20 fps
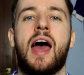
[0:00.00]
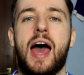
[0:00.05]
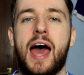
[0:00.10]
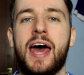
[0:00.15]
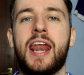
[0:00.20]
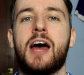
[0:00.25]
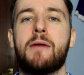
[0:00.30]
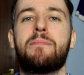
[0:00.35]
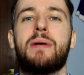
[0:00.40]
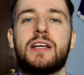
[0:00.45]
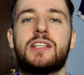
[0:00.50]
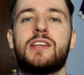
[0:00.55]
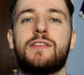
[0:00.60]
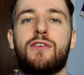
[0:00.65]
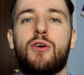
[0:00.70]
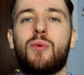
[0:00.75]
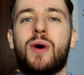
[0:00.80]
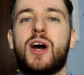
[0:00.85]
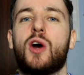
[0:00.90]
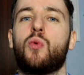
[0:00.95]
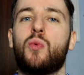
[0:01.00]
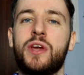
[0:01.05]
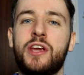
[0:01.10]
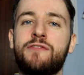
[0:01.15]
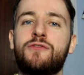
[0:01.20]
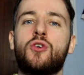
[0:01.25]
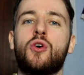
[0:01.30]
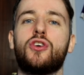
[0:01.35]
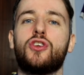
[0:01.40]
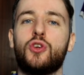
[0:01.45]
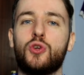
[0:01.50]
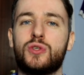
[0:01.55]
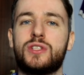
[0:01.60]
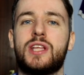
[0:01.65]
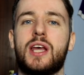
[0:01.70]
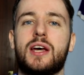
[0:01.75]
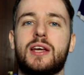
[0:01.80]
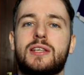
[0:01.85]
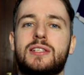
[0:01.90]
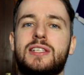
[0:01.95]
in a bit of a while. We've got used
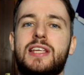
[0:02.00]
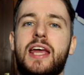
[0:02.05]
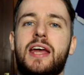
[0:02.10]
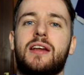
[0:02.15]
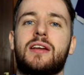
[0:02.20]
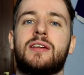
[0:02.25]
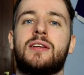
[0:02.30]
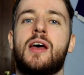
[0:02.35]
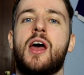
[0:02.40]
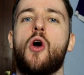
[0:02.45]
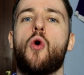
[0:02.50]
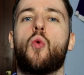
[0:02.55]
to a certain